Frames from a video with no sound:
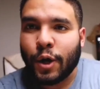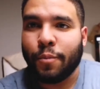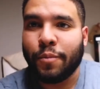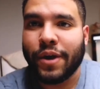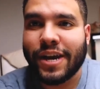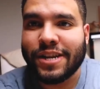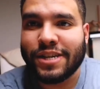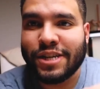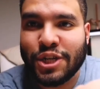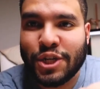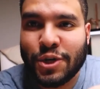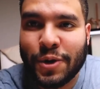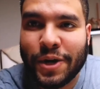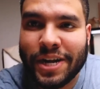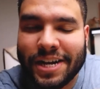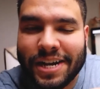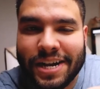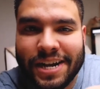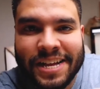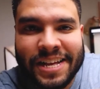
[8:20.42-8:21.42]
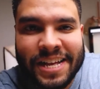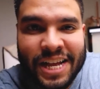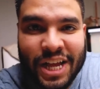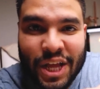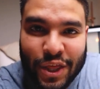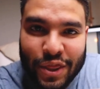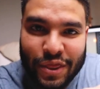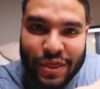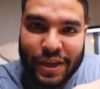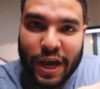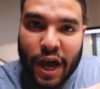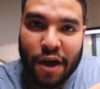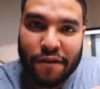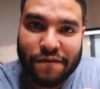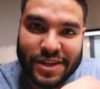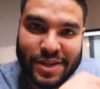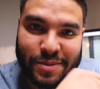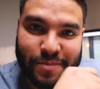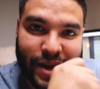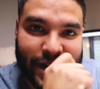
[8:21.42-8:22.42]
Hope you guys are enjoying The
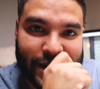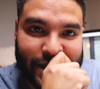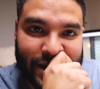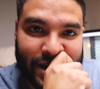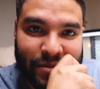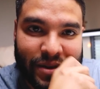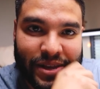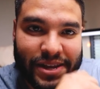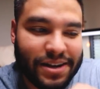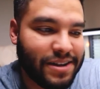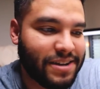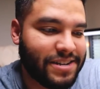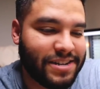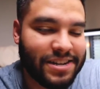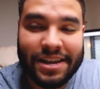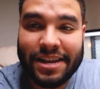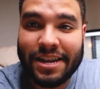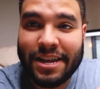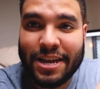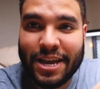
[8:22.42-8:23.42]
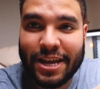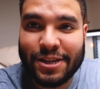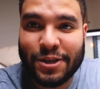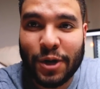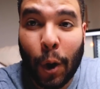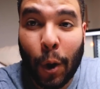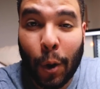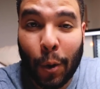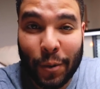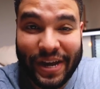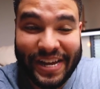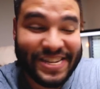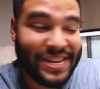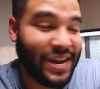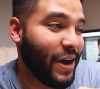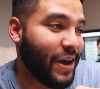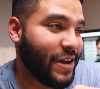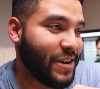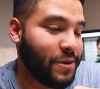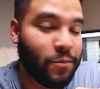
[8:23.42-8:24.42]
Office back there, because it's always
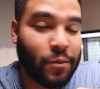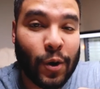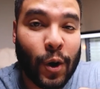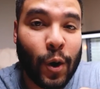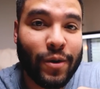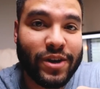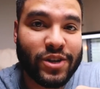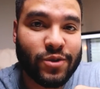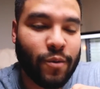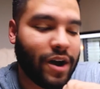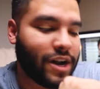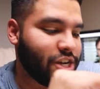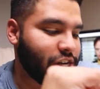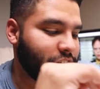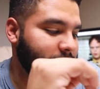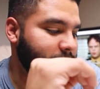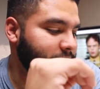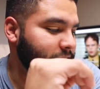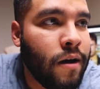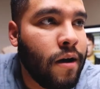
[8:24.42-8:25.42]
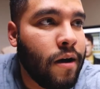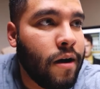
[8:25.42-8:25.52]
on. We're always watching it.